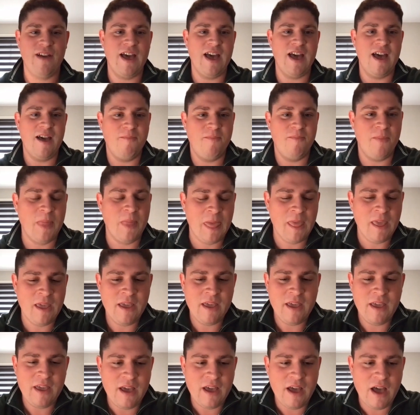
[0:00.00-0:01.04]
Um,
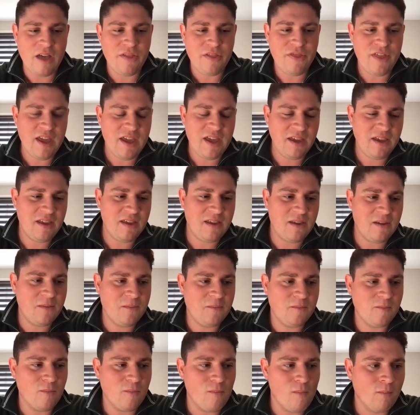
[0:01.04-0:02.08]
I think,
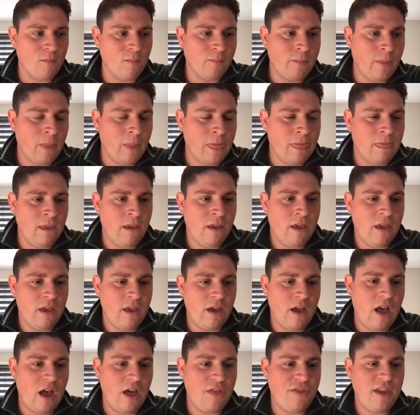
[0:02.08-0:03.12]

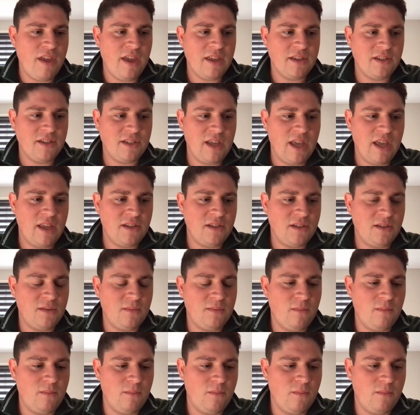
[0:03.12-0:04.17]
I think it's it's.
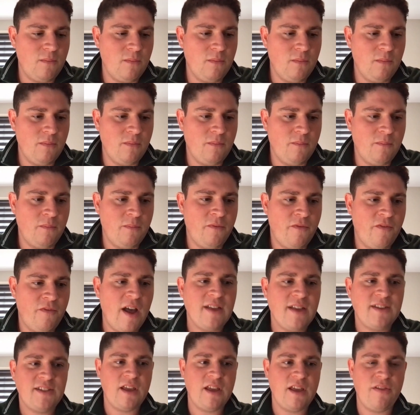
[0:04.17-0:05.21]

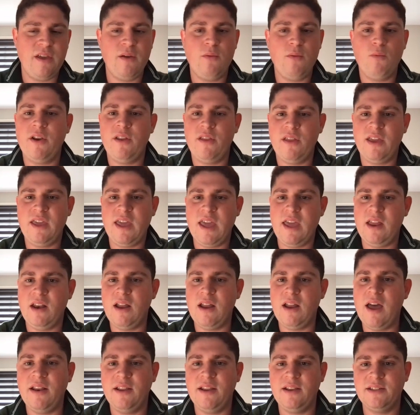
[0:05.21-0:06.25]
Firstly, I think one of the key
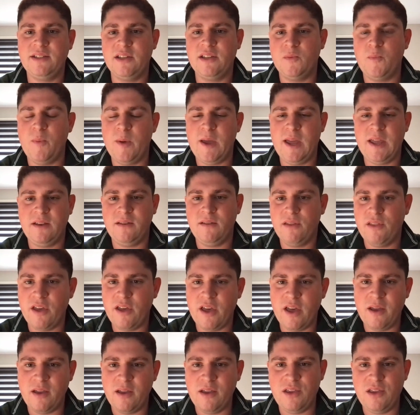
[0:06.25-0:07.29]
learnings has been
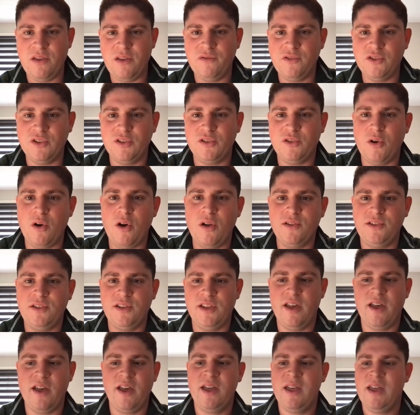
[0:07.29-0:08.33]
that you've just got
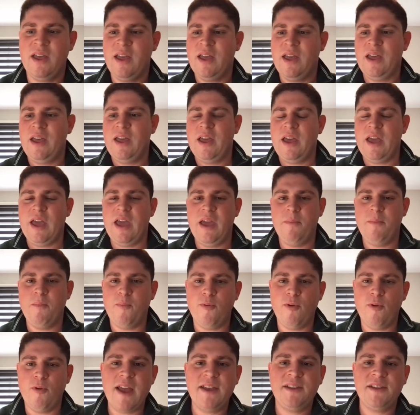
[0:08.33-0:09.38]
to
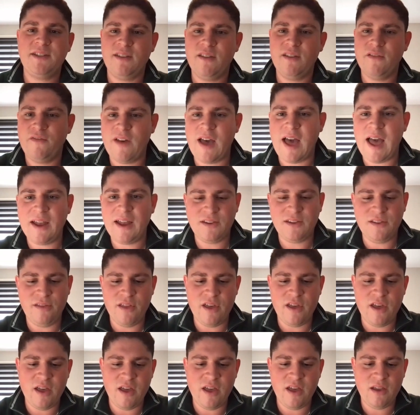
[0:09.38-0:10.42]
embrace the fact
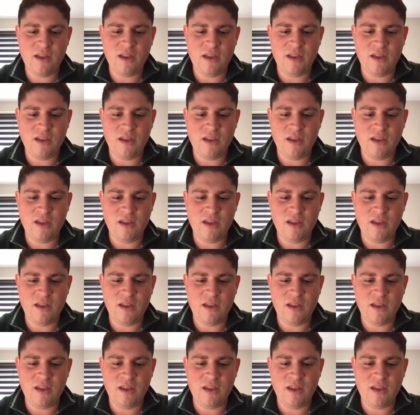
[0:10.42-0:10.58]
that